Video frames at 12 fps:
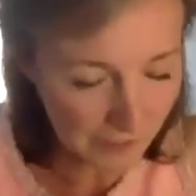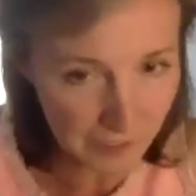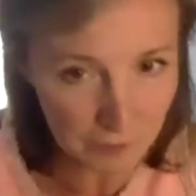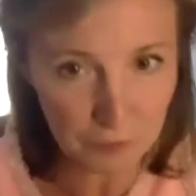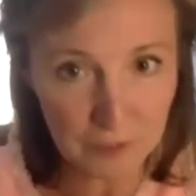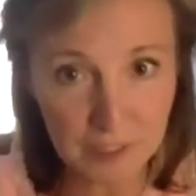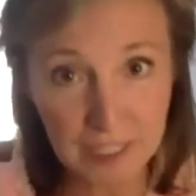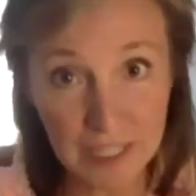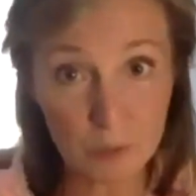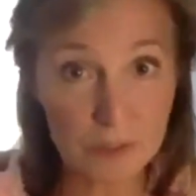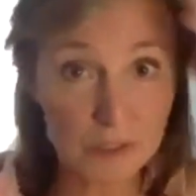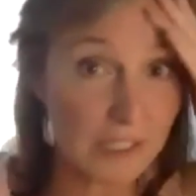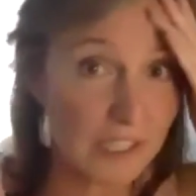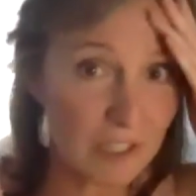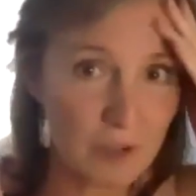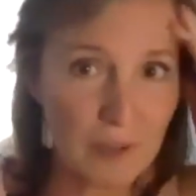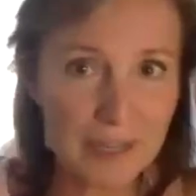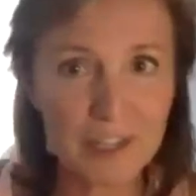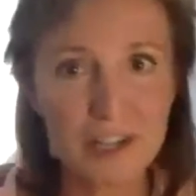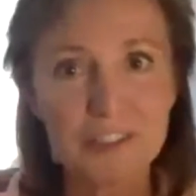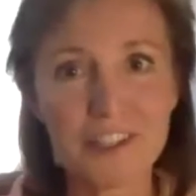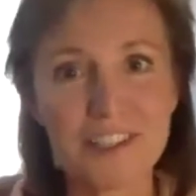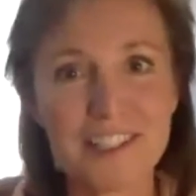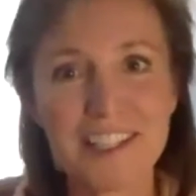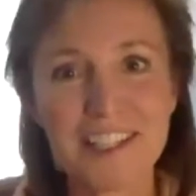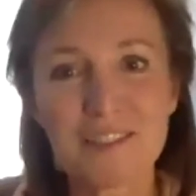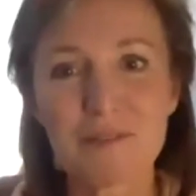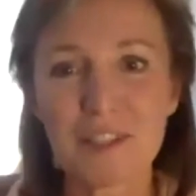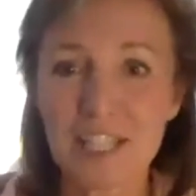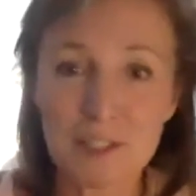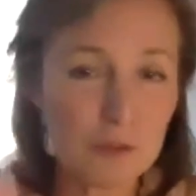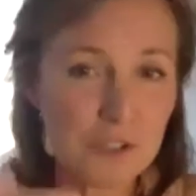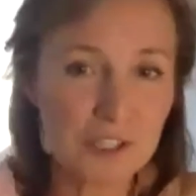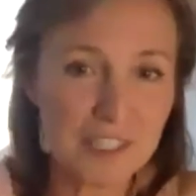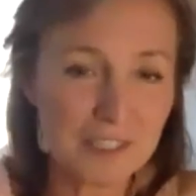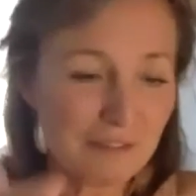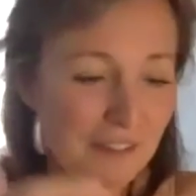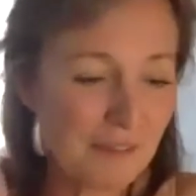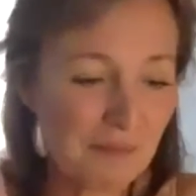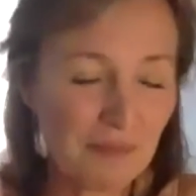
every day. I was thinking, oh my God, not again, but that was a gift.